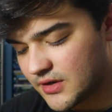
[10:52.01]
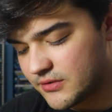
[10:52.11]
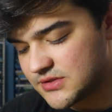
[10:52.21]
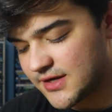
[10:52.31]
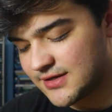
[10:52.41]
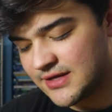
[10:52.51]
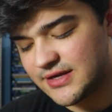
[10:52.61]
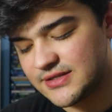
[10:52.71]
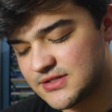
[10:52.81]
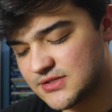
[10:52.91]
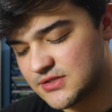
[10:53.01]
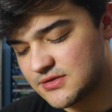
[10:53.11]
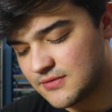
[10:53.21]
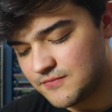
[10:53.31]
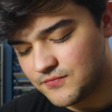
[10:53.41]
I was like, eh, this
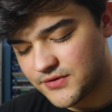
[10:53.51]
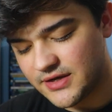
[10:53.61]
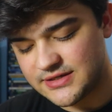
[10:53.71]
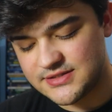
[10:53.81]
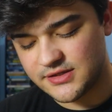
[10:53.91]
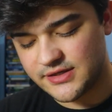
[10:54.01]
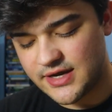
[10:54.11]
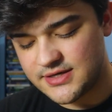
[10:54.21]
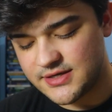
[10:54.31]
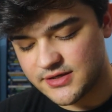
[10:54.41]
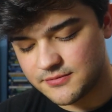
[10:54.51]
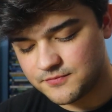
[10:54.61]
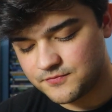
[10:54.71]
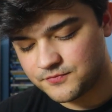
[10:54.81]
is a kind of silly idea.